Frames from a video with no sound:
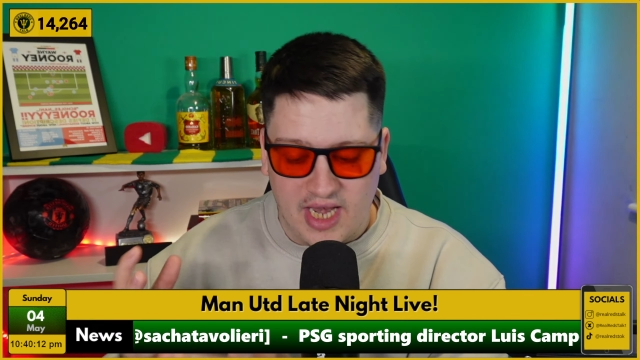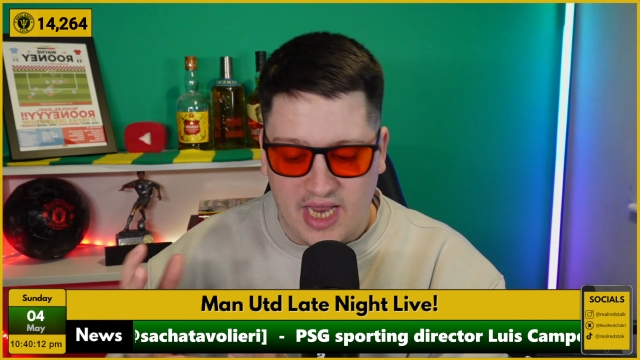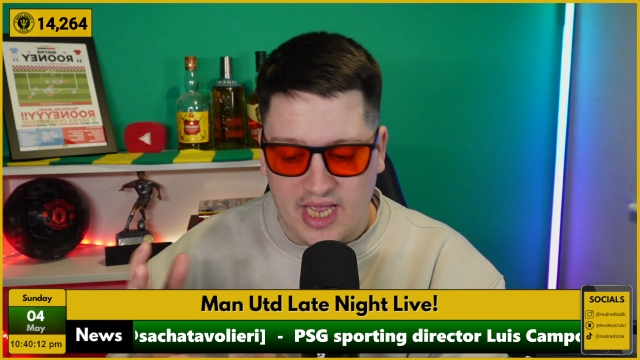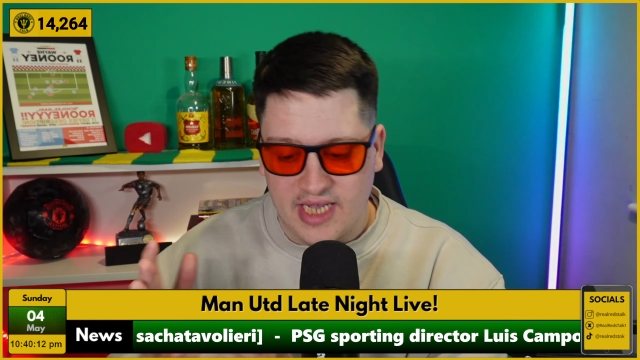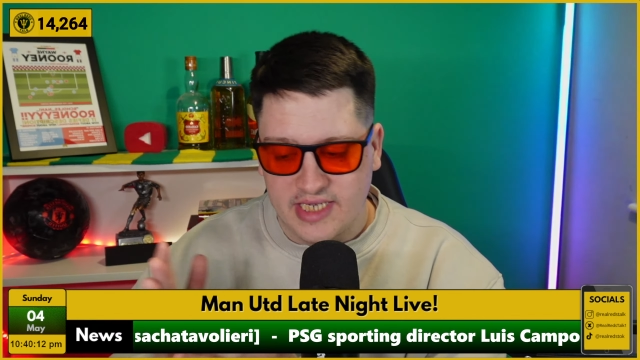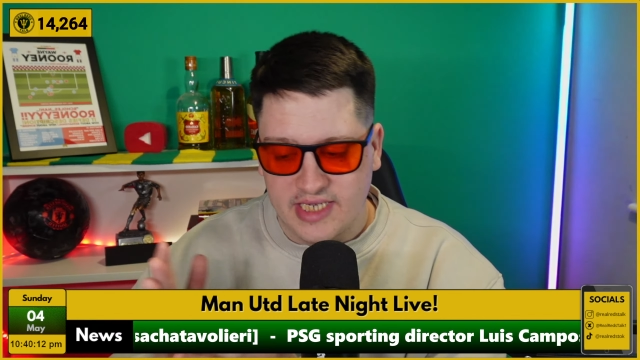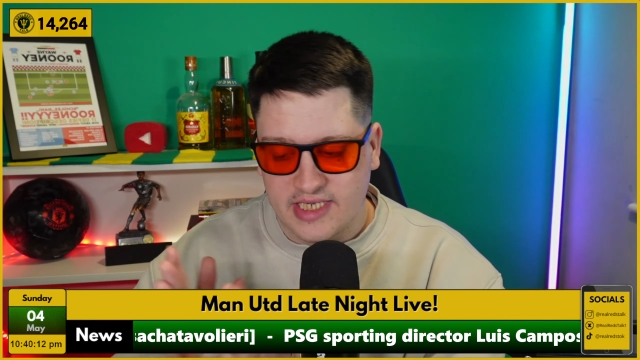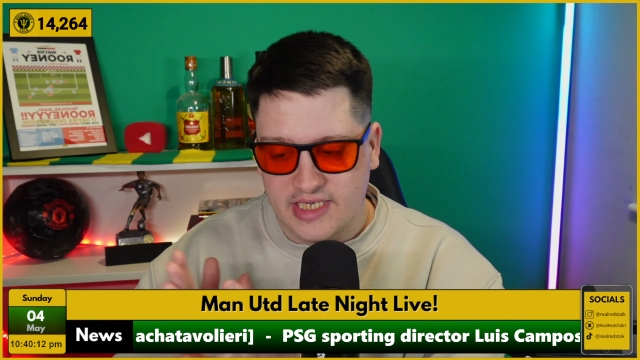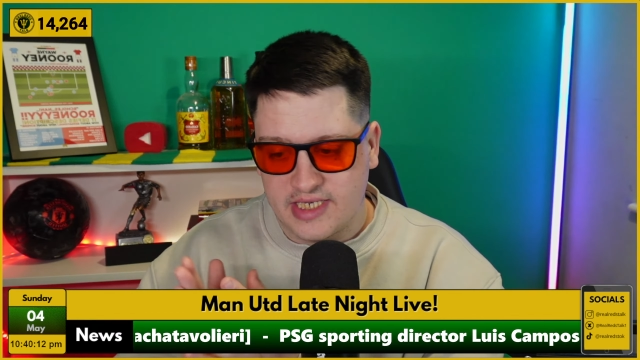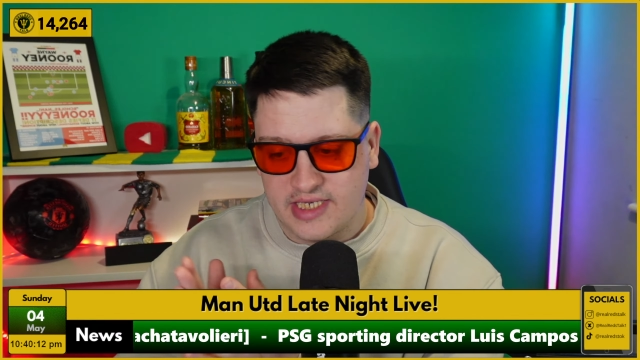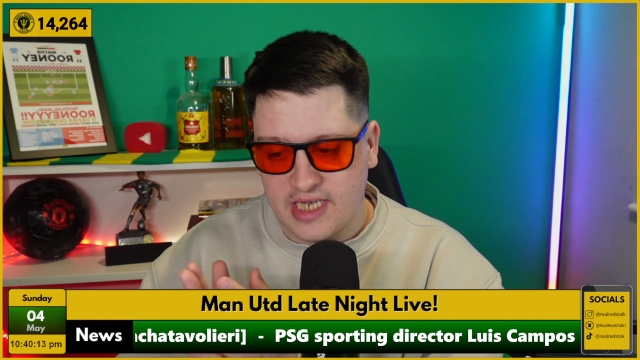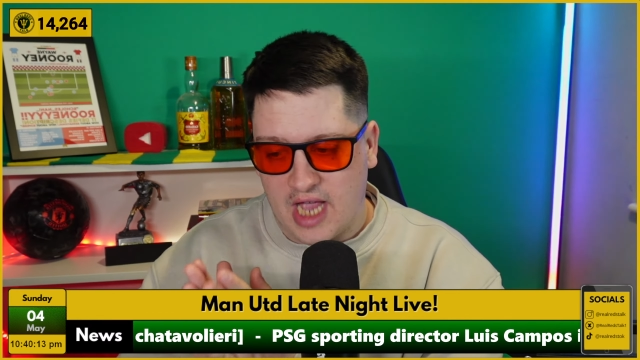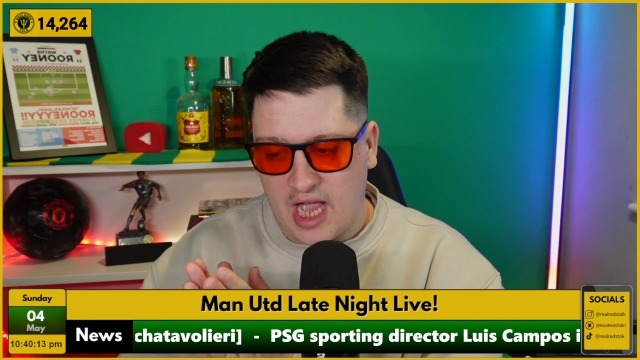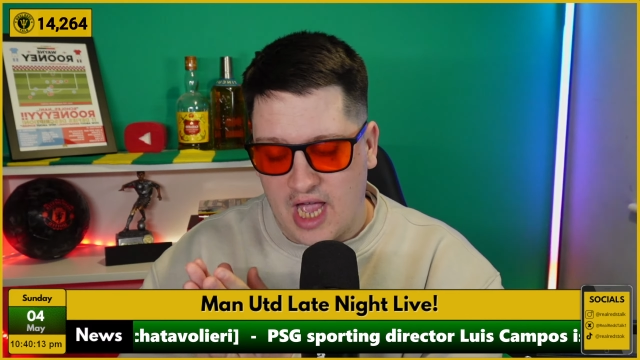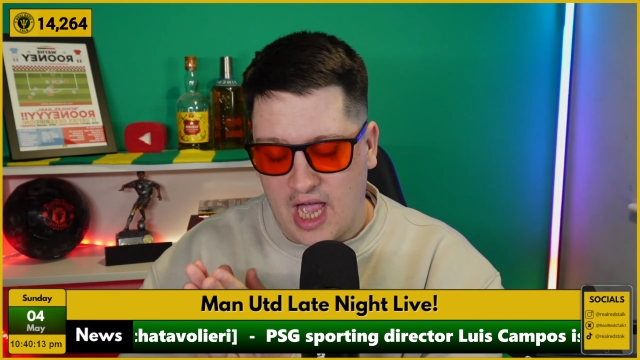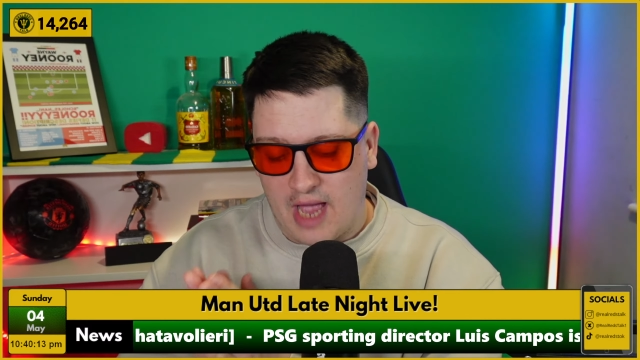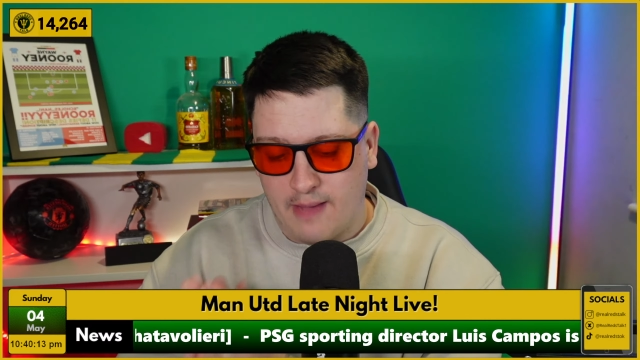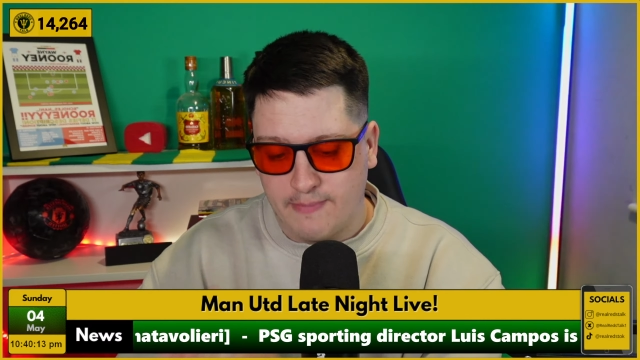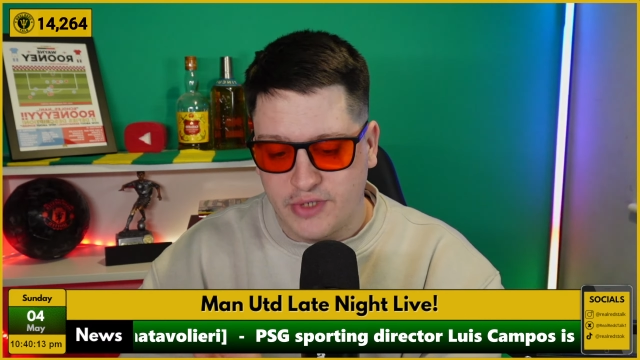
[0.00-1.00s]
his
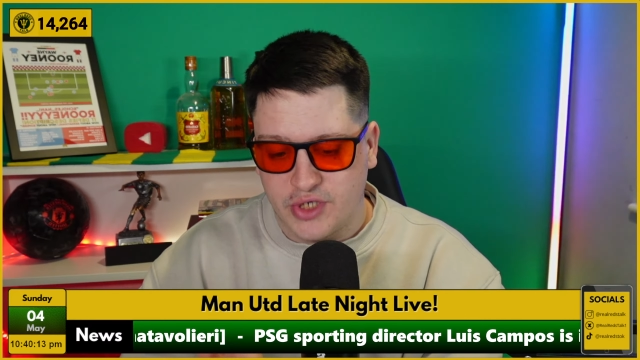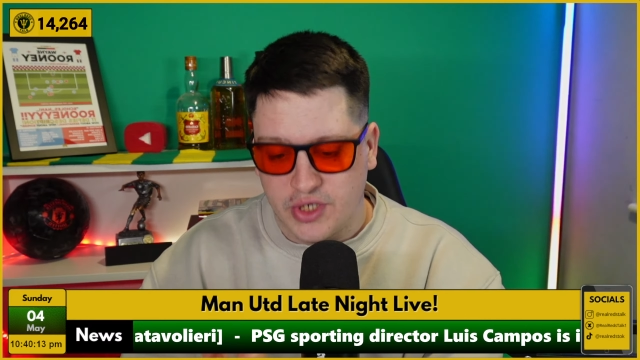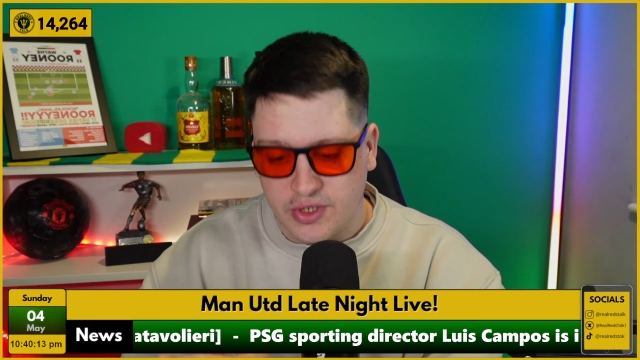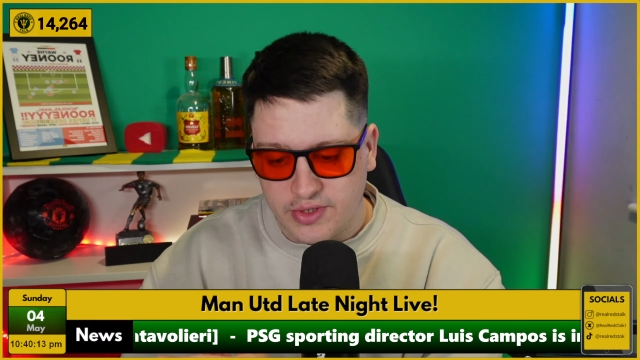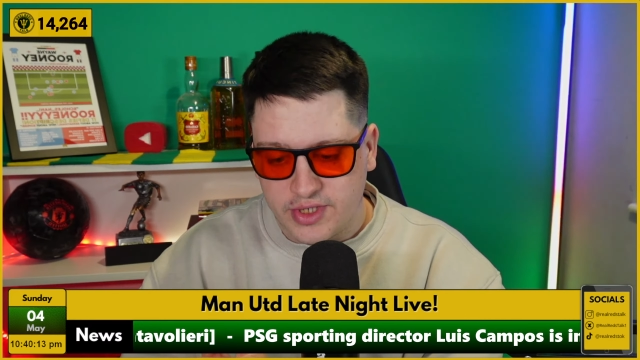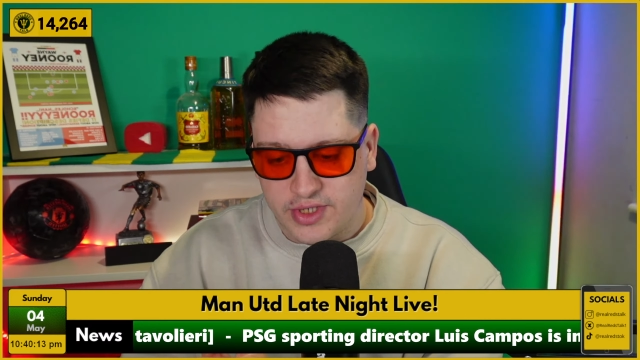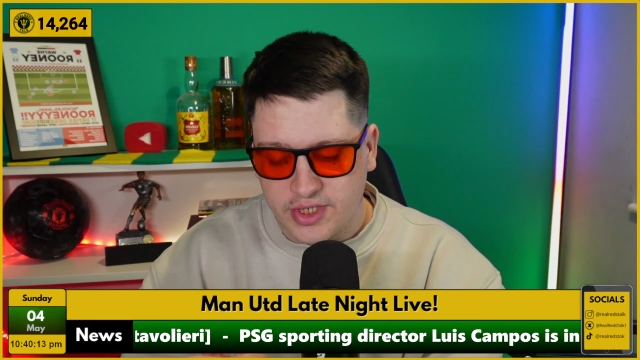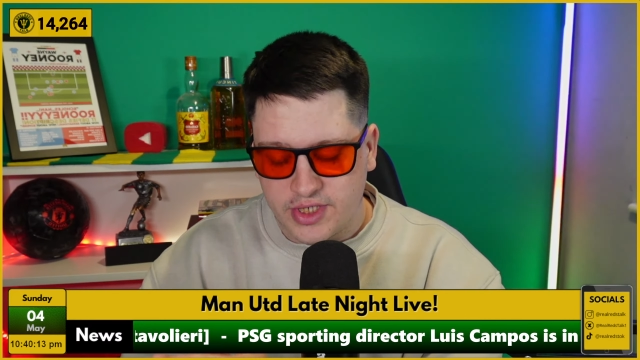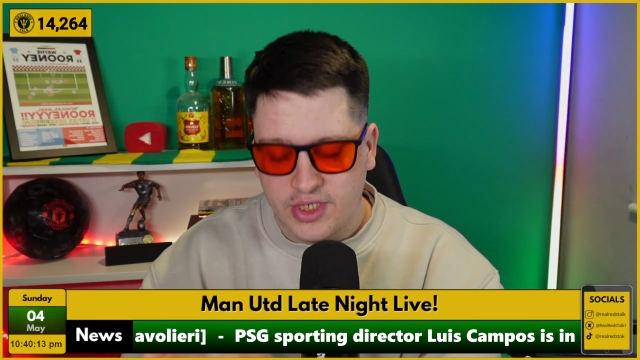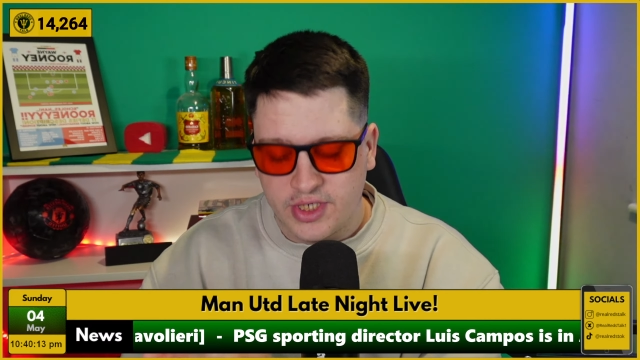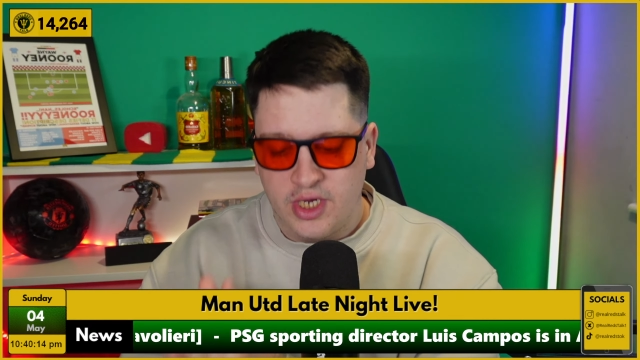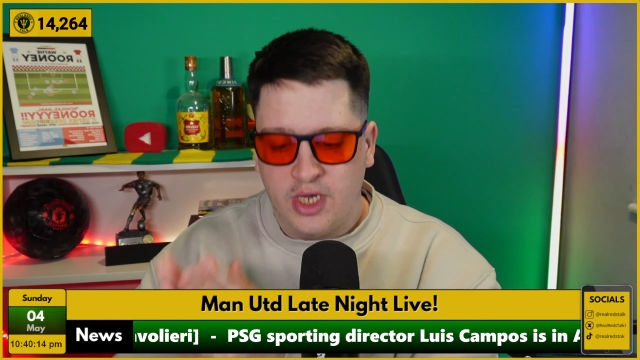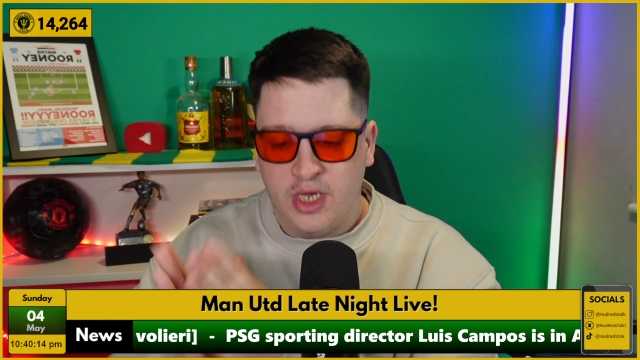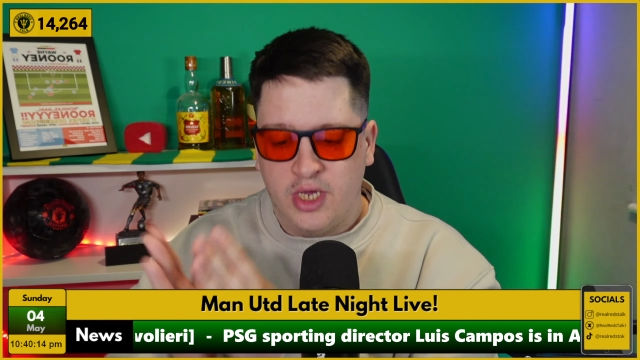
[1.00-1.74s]
absence,